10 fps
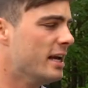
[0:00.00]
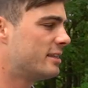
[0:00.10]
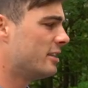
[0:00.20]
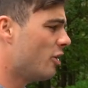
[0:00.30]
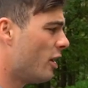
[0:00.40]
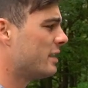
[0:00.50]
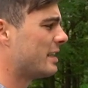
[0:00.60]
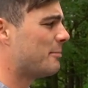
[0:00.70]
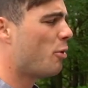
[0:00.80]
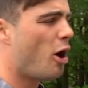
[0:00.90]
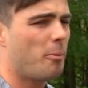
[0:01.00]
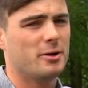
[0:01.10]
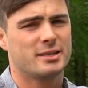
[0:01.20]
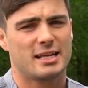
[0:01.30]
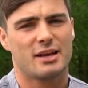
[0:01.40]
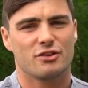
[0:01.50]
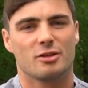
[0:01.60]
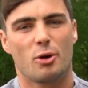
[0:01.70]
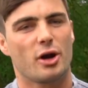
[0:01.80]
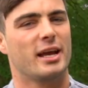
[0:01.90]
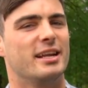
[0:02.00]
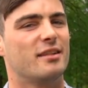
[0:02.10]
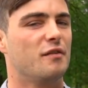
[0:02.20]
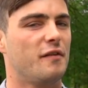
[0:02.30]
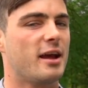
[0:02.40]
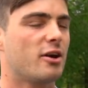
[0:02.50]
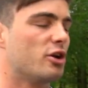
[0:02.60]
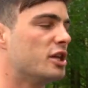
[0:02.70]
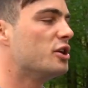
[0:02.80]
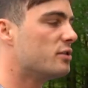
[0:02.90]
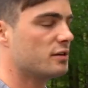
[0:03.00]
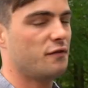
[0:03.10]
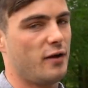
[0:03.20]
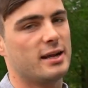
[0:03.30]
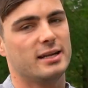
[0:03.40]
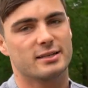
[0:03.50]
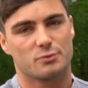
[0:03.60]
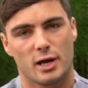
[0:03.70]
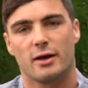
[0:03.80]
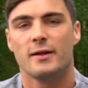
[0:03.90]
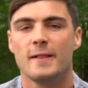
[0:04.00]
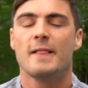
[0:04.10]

It's a nice, popular section of the market, and it's a very kind of user-friendly as well.